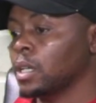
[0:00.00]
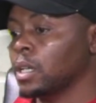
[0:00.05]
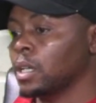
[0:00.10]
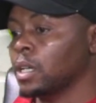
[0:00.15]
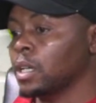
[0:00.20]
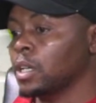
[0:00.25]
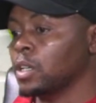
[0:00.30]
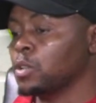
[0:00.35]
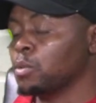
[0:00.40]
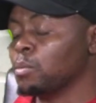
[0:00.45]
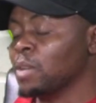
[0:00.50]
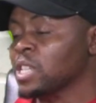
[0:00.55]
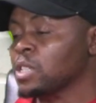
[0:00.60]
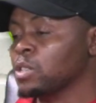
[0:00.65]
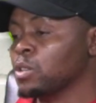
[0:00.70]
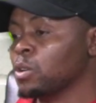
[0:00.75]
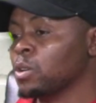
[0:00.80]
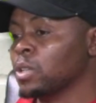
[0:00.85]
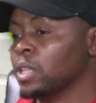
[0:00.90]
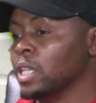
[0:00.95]
you must
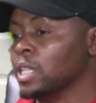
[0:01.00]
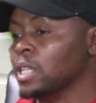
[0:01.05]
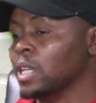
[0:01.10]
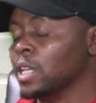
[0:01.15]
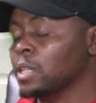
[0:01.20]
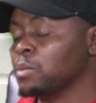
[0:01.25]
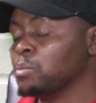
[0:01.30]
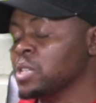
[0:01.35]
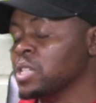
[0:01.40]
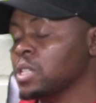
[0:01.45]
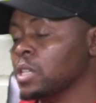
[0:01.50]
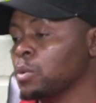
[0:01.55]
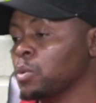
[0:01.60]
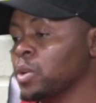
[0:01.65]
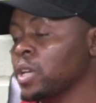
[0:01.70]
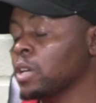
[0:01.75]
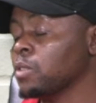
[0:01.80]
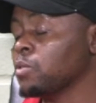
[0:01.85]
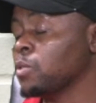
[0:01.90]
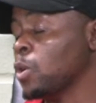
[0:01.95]
know that, let me say,
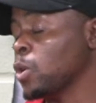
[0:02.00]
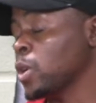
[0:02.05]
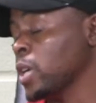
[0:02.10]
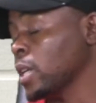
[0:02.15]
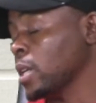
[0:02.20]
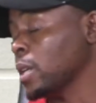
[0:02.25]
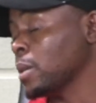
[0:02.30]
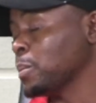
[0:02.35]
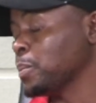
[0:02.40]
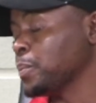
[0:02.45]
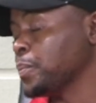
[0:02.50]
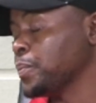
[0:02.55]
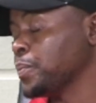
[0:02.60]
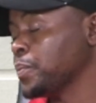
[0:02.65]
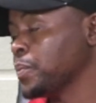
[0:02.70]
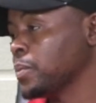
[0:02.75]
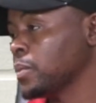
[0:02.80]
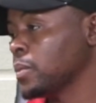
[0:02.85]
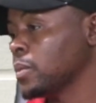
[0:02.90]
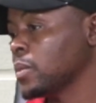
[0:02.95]
we have oil
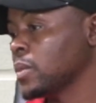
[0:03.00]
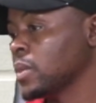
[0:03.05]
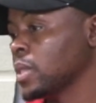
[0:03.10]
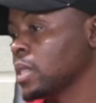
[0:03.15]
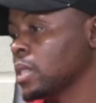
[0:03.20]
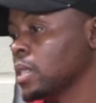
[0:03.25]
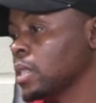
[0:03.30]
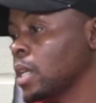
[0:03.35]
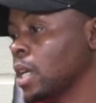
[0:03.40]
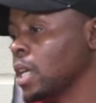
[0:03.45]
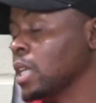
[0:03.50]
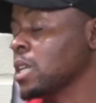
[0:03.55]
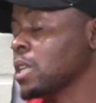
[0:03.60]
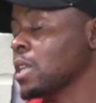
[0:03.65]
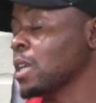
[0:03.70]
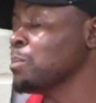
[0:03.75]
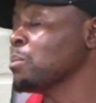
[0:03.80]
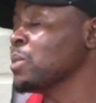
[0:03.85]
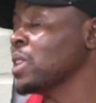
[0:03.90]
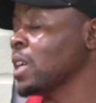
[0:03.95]
and
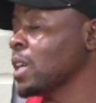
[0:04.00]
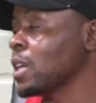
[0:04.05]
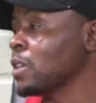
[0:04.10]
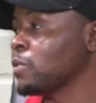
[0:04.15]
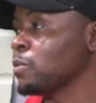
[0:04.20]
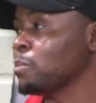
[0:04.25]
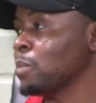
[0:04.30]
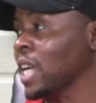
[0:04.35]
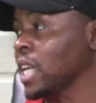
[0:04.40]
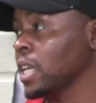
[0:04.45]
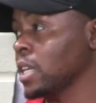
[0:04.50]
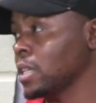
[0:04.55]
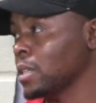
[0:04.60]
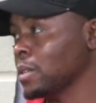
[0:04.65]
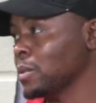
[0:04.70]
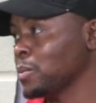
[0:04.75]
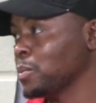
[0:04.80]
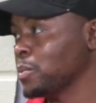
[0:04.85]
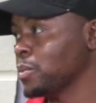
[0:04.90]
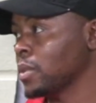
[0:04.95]
then they have money.
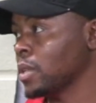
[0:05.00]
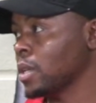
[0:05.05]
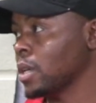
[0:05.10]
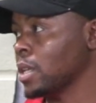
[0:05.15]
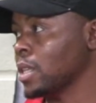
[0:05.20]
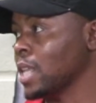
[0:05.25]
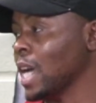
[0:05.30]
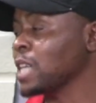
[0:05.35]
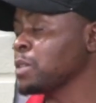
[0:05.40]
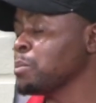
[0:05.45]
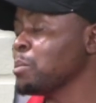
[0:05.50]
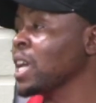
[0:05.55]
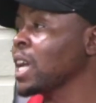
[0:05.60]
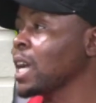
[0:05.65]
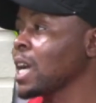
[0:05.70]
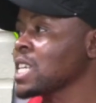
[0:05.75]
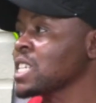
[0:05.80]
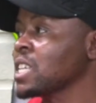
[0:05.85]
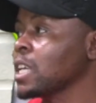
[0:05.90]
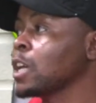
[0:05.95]
That makes
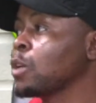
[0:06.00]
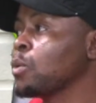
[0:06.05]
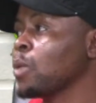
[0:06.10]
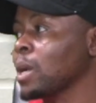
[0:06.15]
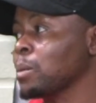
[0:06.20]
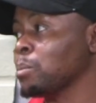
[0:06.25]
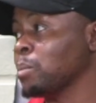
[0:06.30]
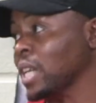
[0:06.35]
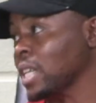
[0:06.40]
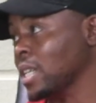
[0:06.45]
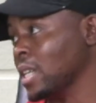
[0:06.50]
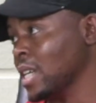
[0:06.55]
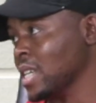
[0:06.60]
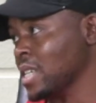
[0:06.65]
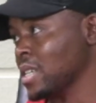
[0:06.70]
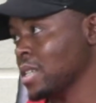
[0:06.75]
us equal partners.